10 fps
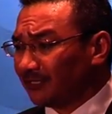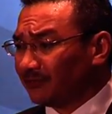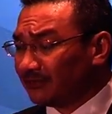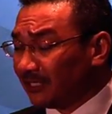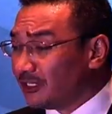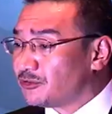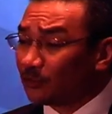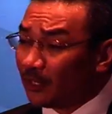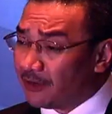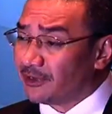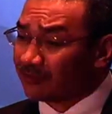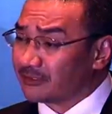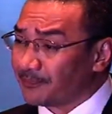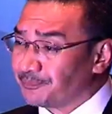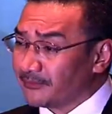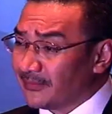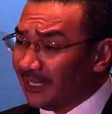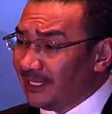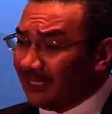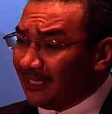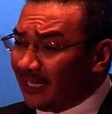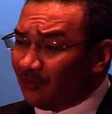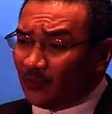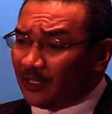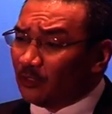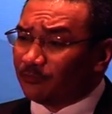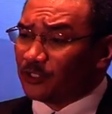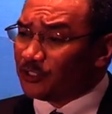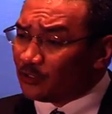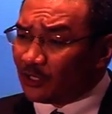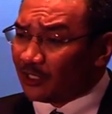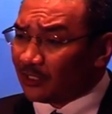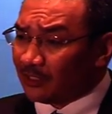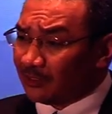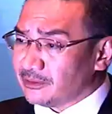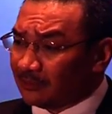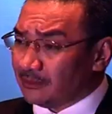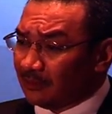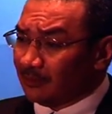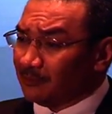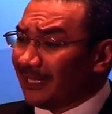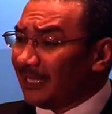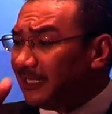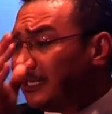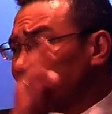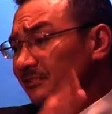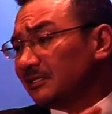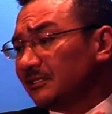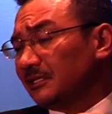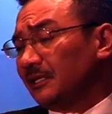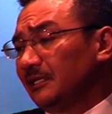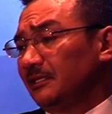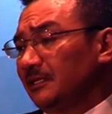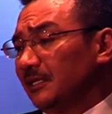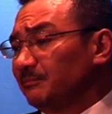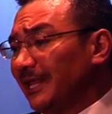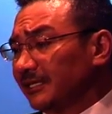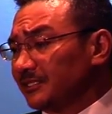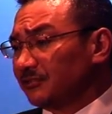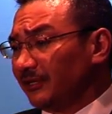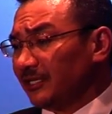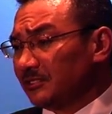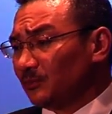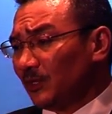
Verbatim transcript: countries in these two areas. If we know for sure that it is in Malacca Straits,